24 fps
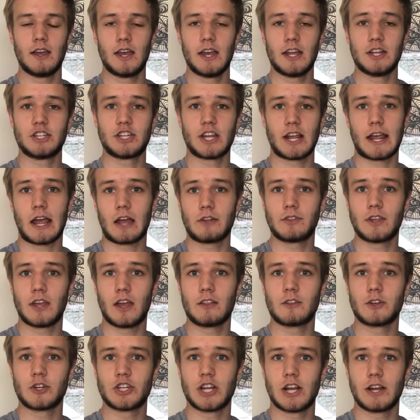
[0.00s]
And check out the
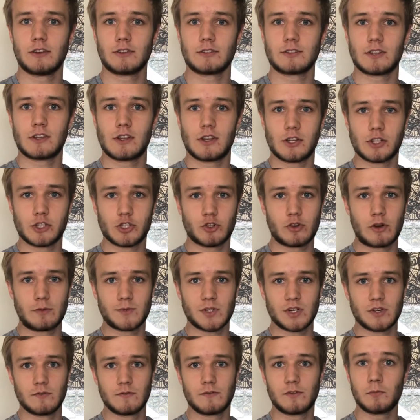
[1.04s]
other channels in the
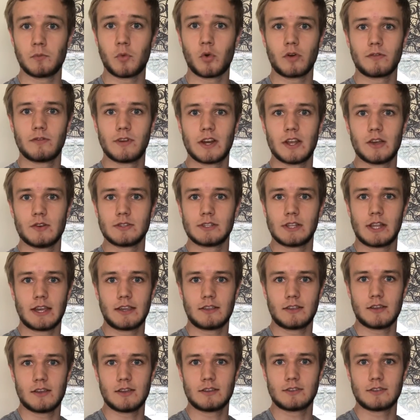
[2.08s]
description for more videos like this.